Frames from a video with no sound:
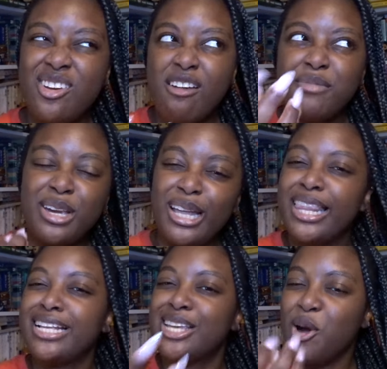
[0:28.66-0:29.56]
I've been
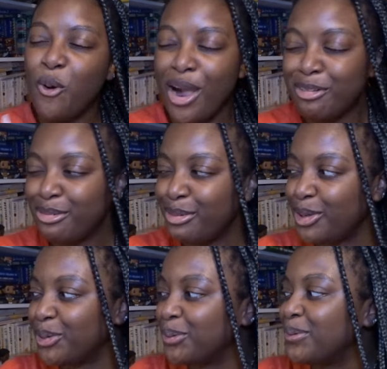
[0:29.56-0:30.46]
collecting quite a
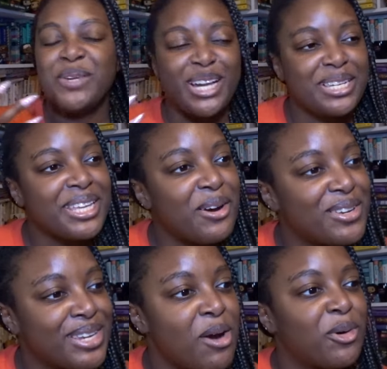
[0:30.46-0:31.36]
few because they
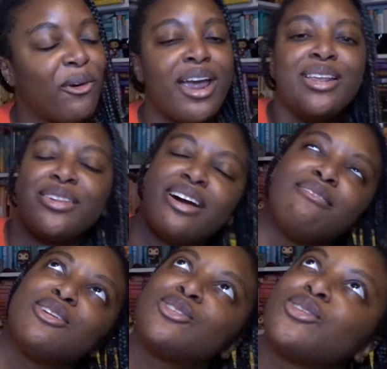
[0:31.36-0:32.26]
all sound great and the
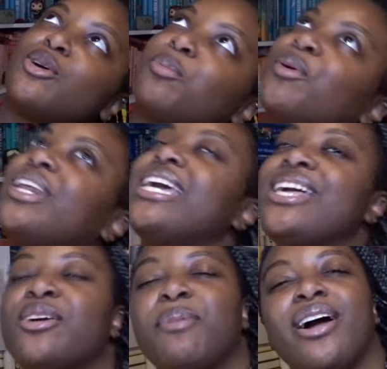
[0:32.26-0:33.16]
covers are so pretty
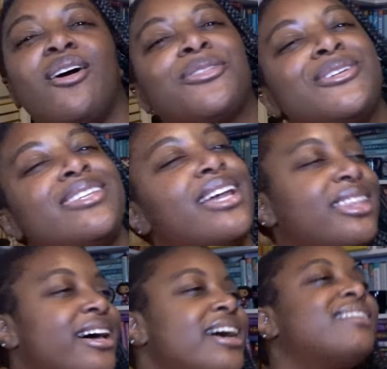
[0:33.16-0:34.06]
and they're by authors that I
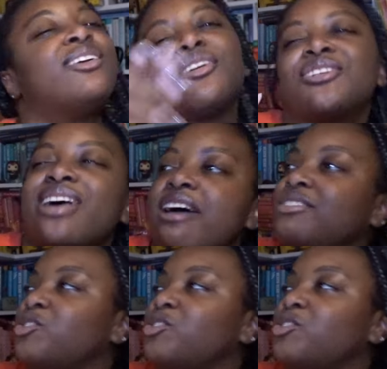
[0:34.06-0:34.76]
love and authors I haven't